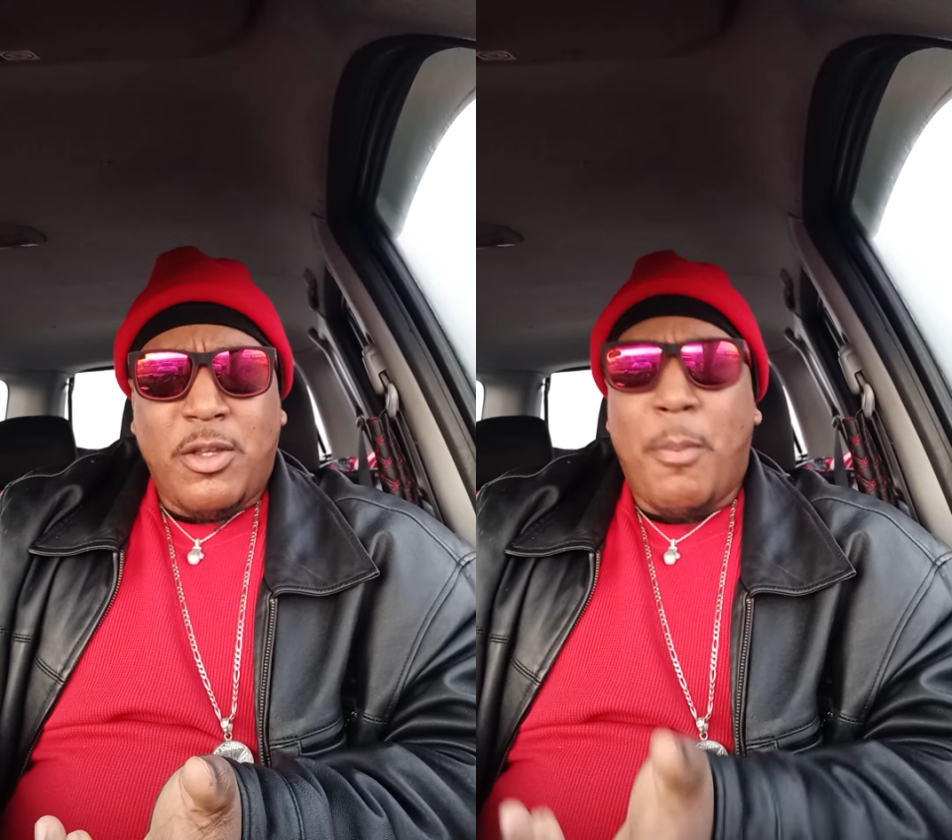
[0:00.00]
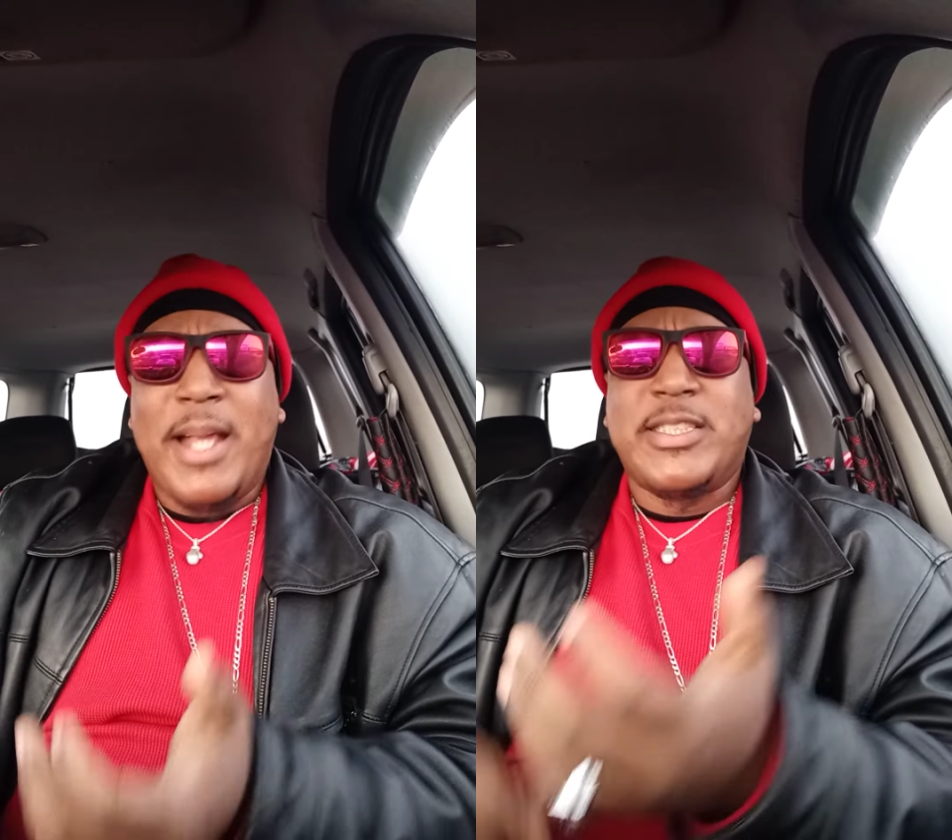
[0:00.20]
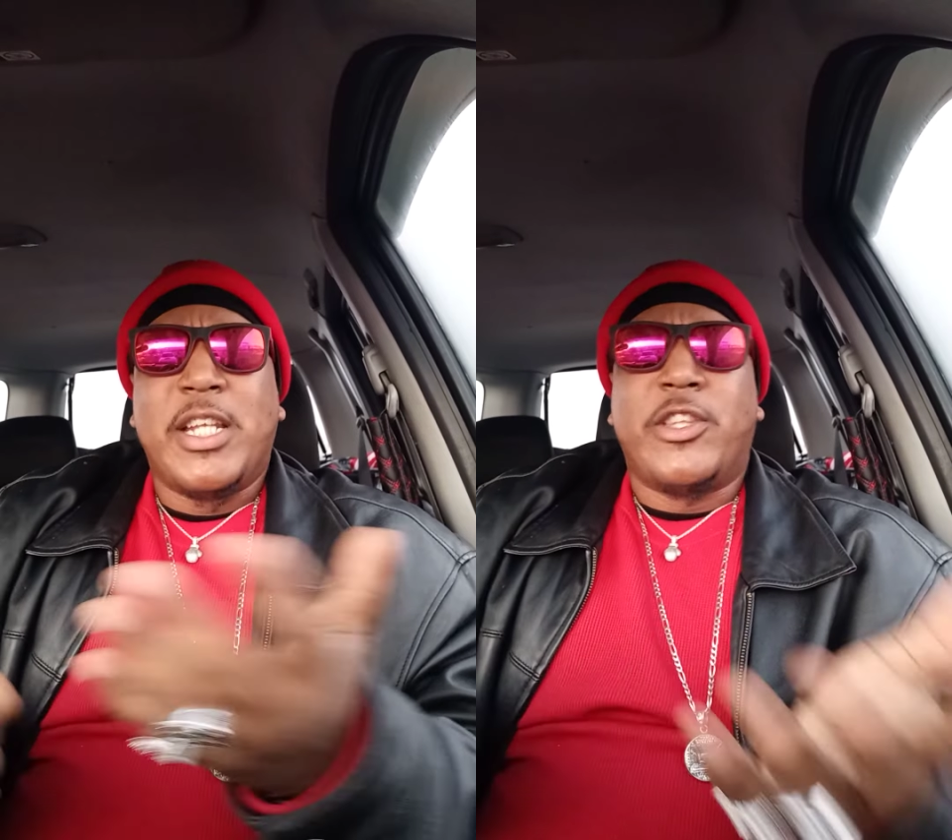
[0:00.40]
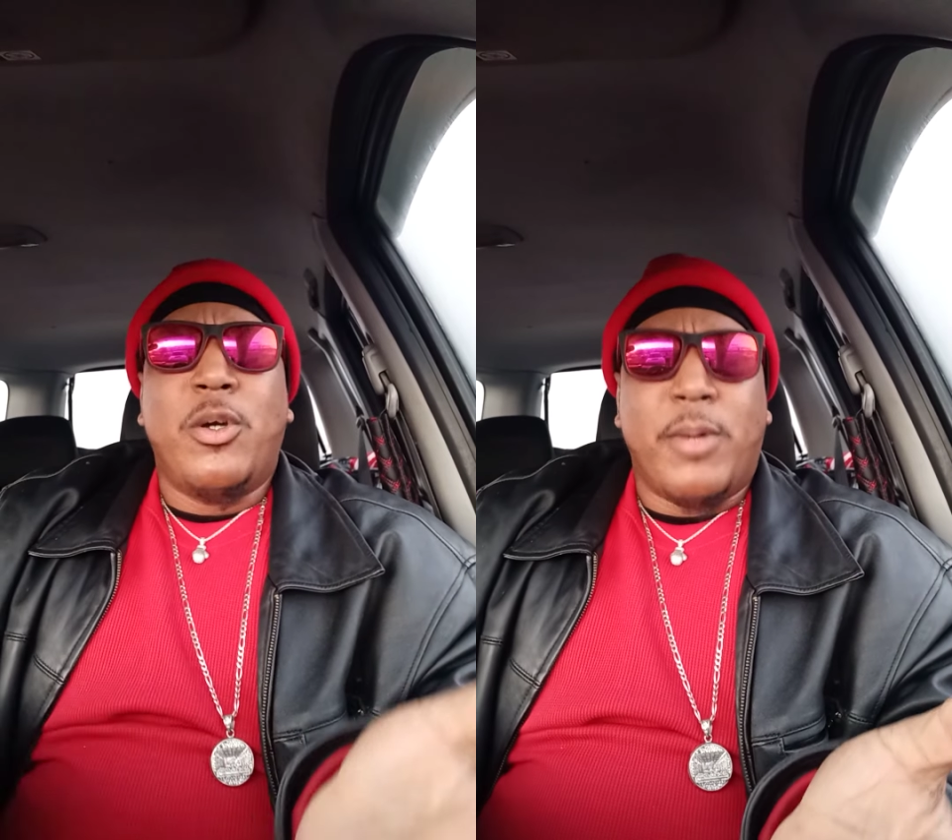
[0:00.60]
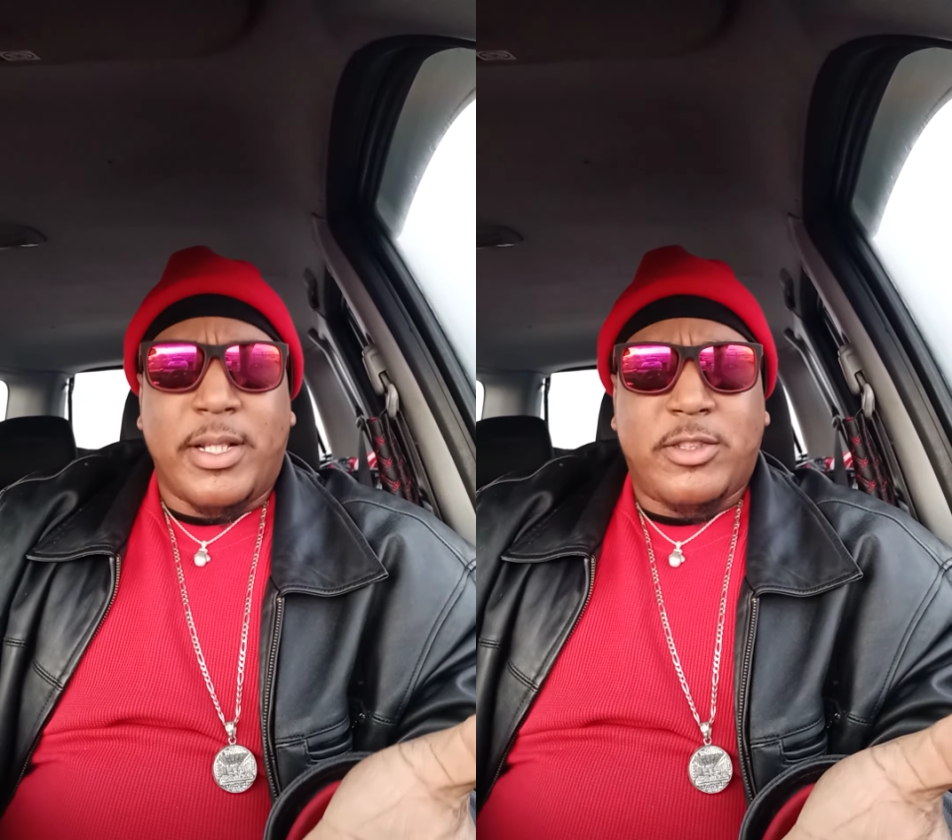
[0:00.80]
Nobody's going to
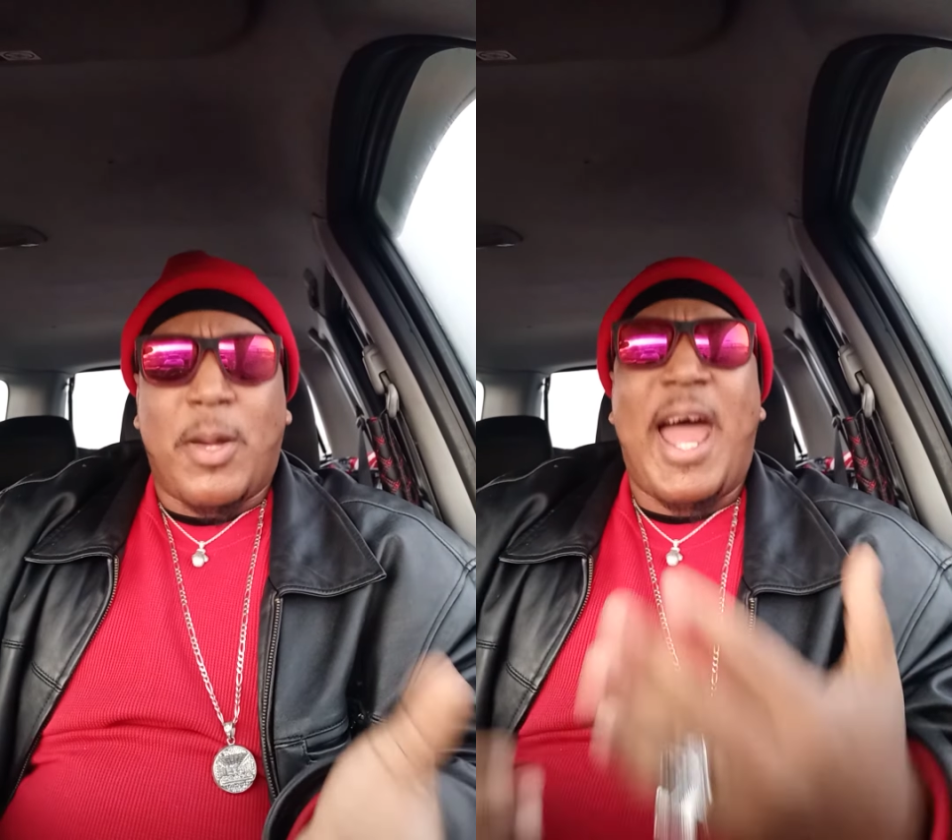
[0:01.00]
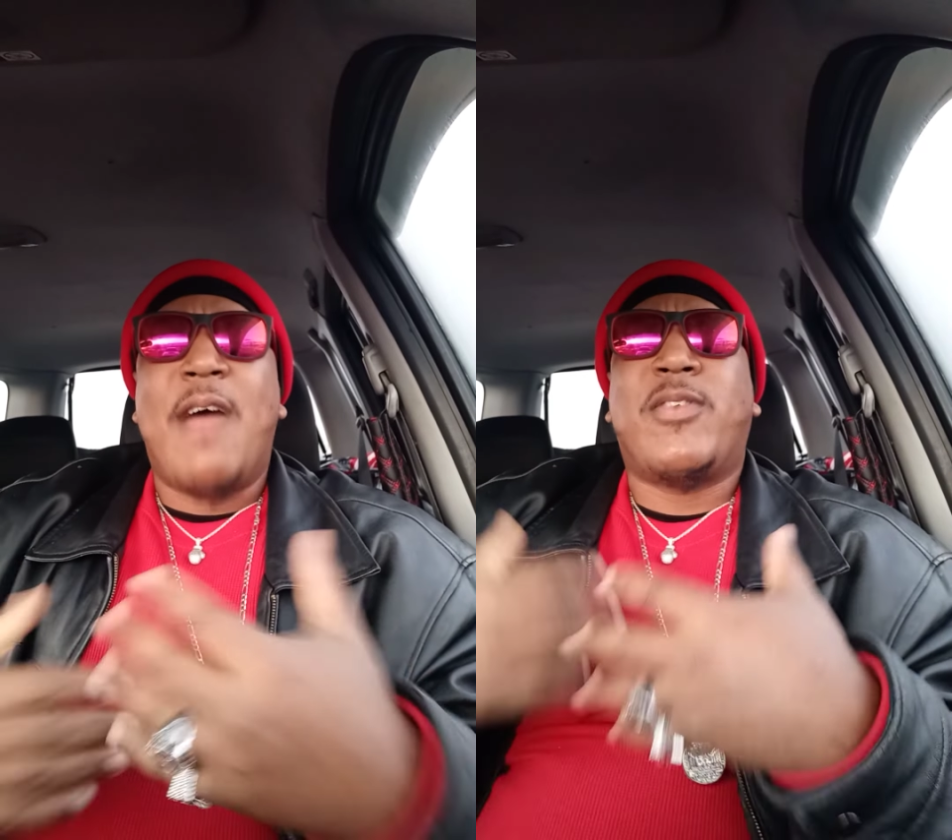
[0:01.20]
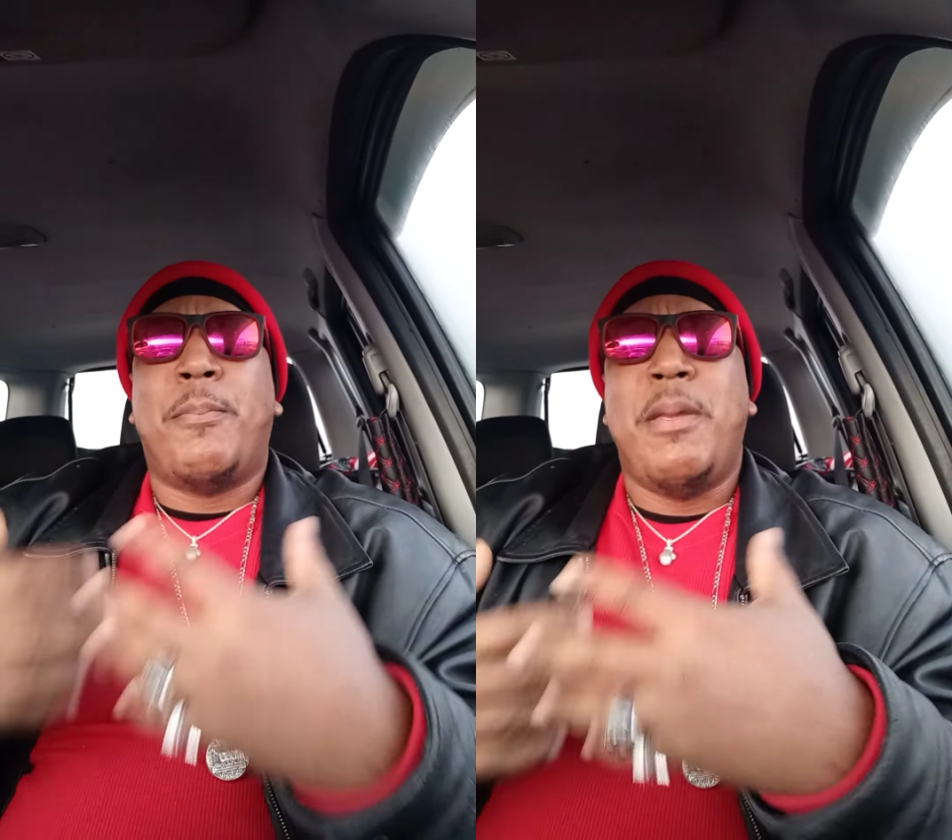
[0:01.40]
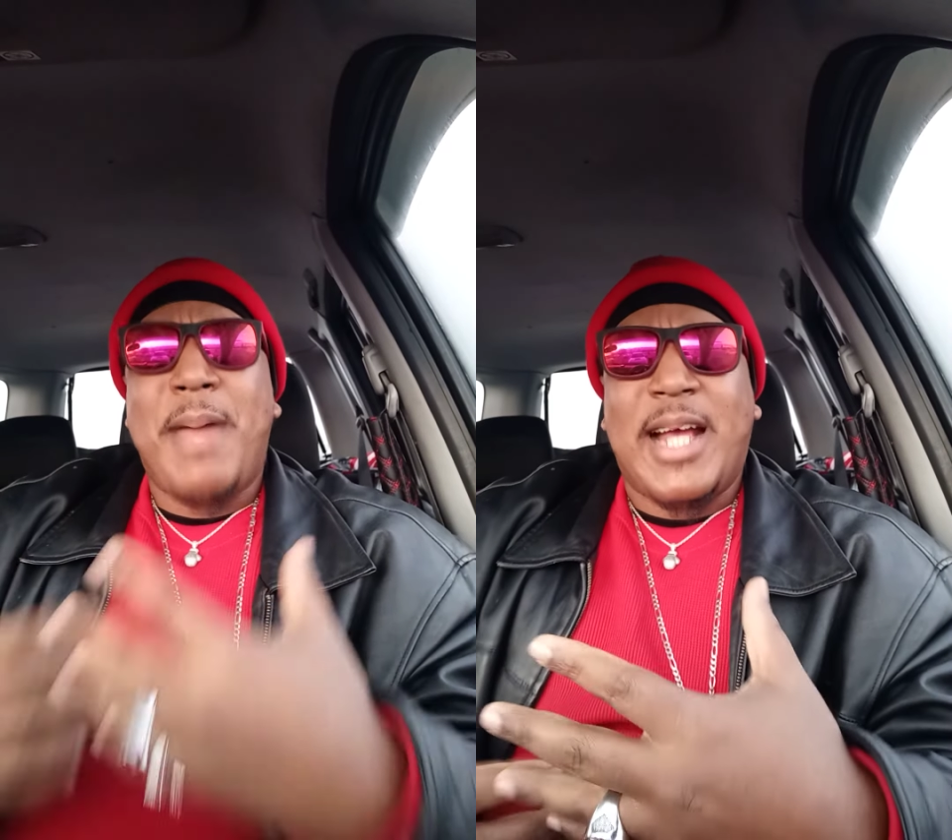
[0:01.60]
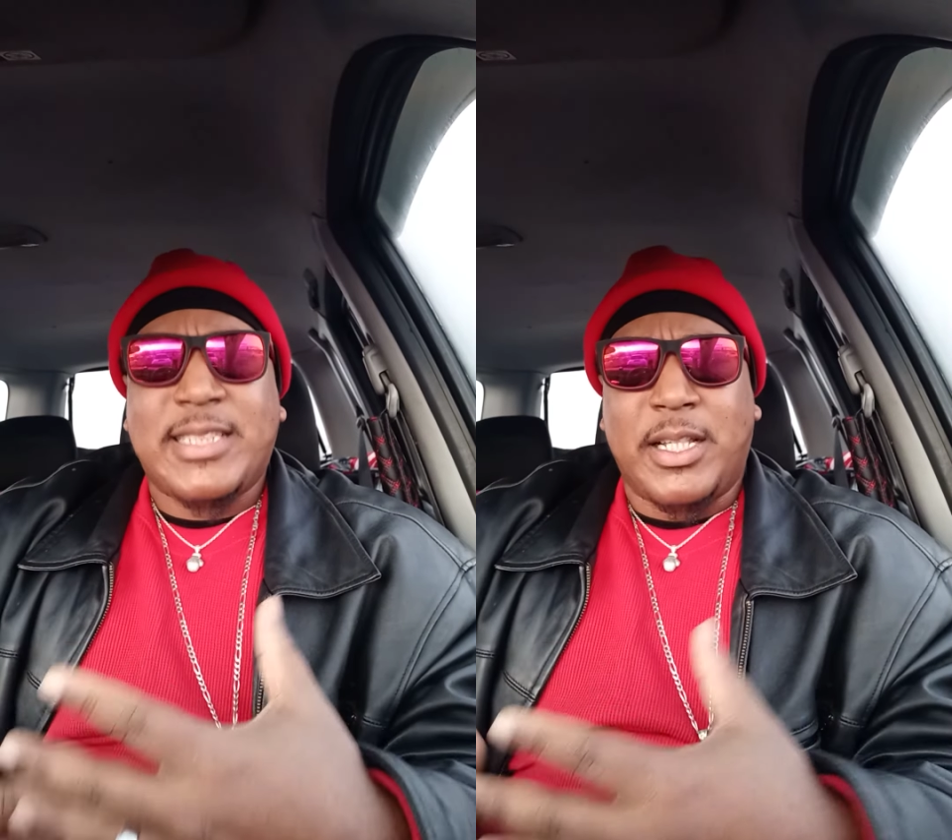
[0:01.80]
do it. So I have to be
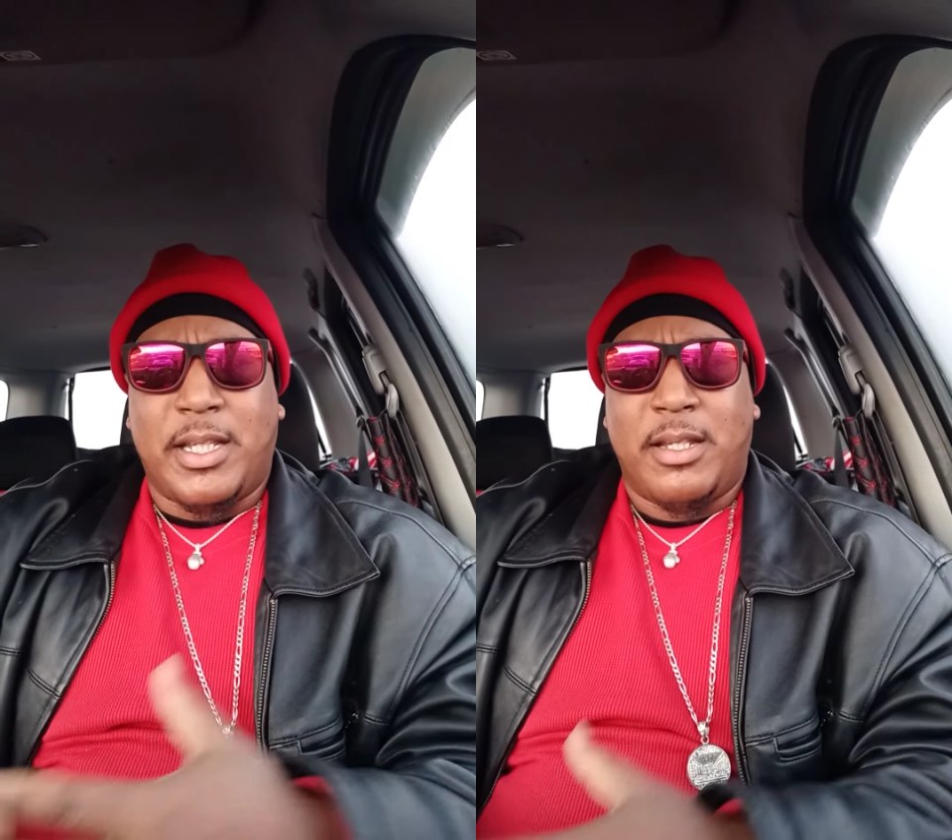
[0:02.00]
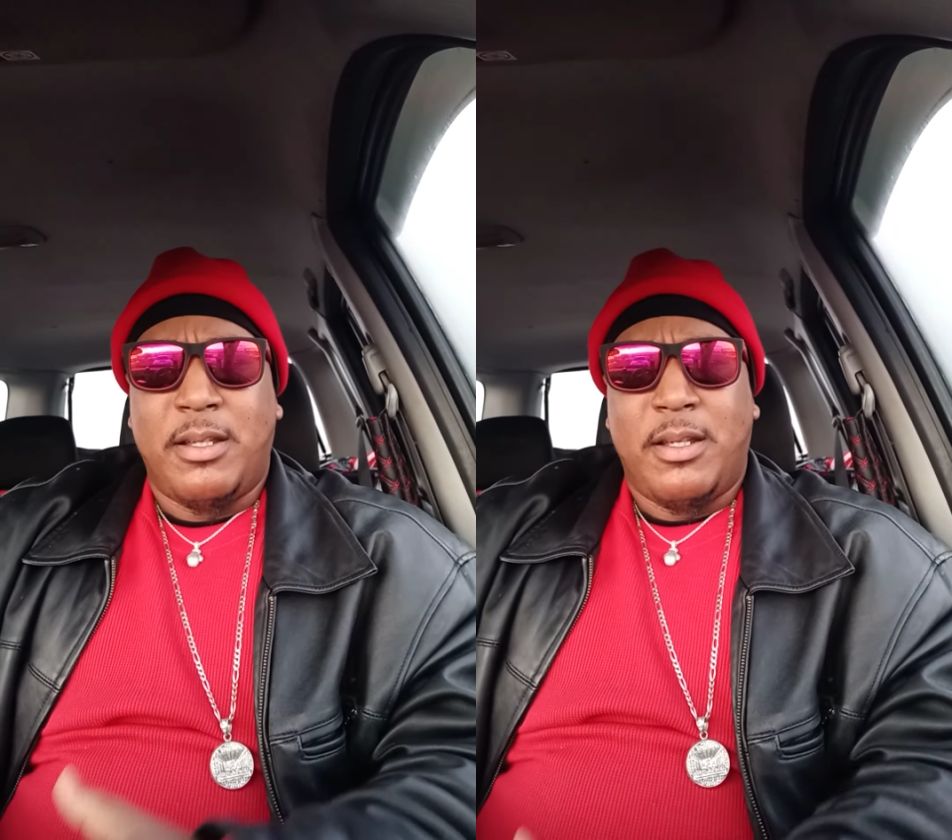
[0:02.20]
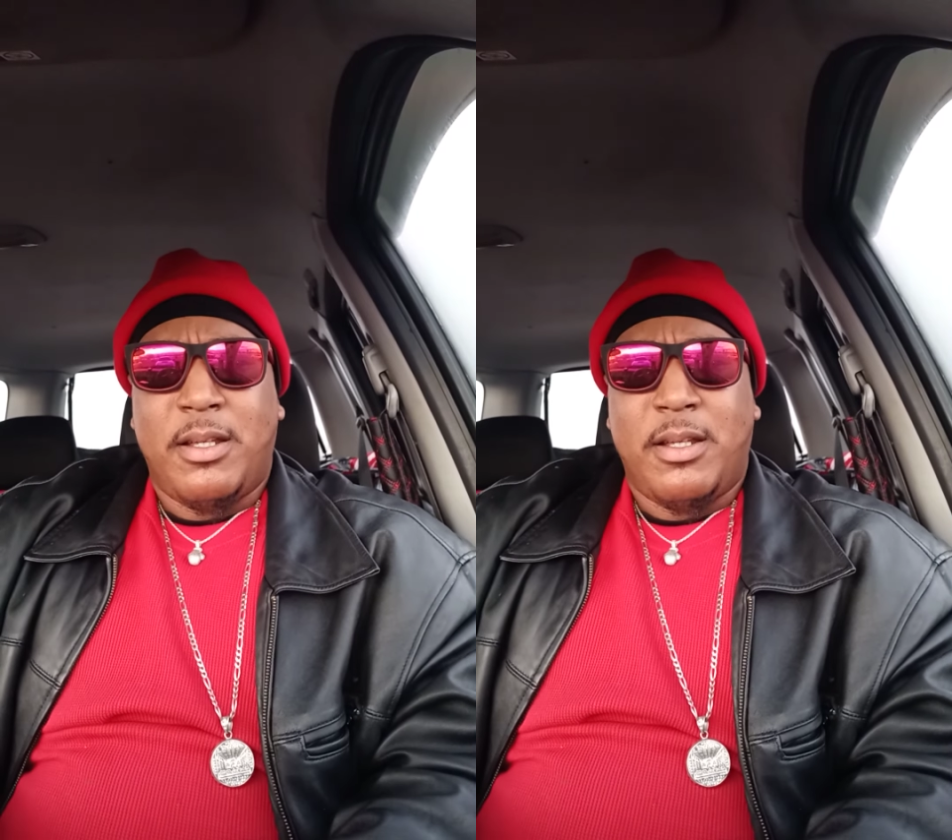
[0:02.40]
masculine.